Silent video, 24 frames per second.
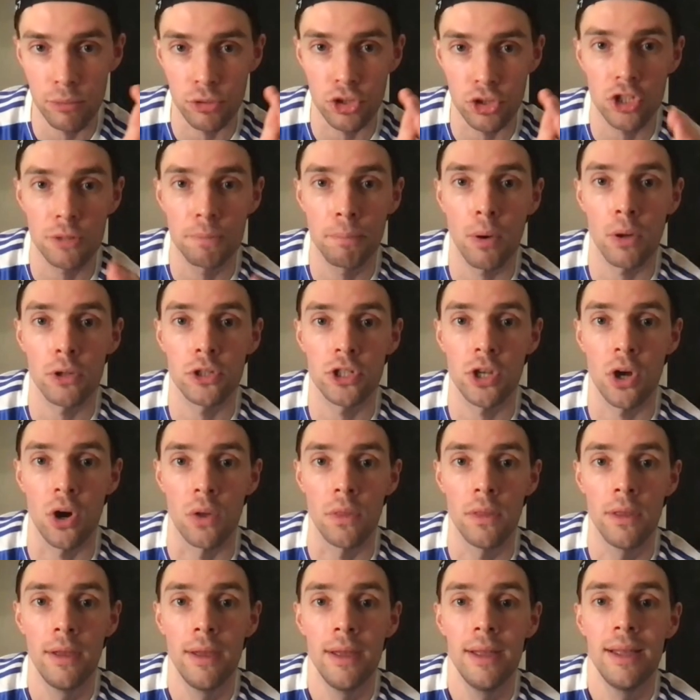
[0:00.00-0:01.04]
was spot
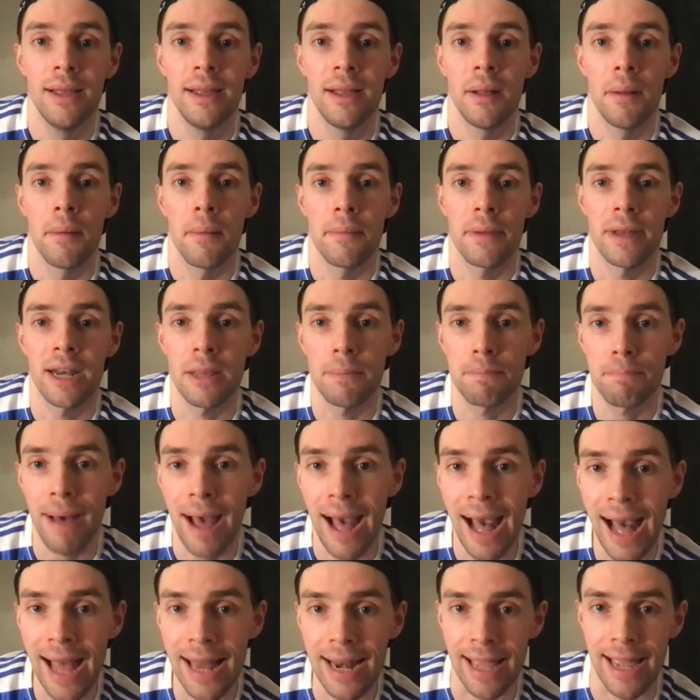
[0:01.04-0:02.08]
on. Then he
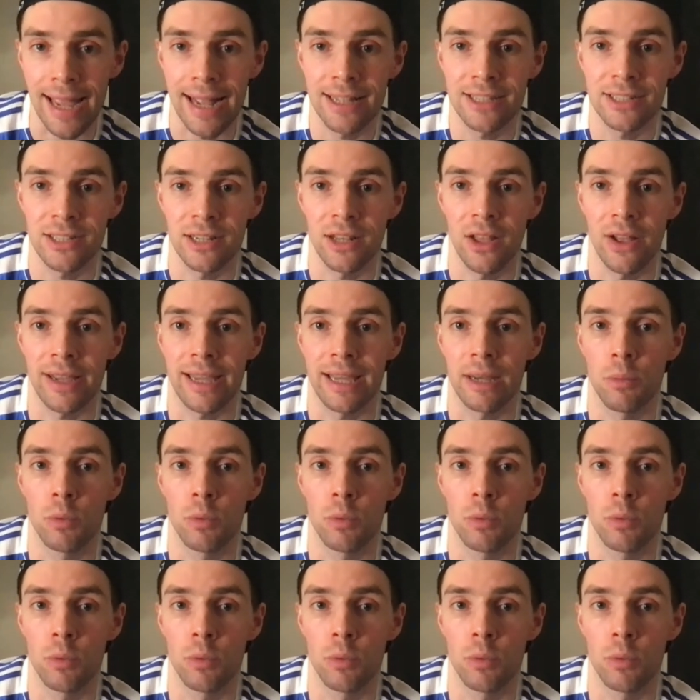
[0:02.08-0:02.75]
panicked like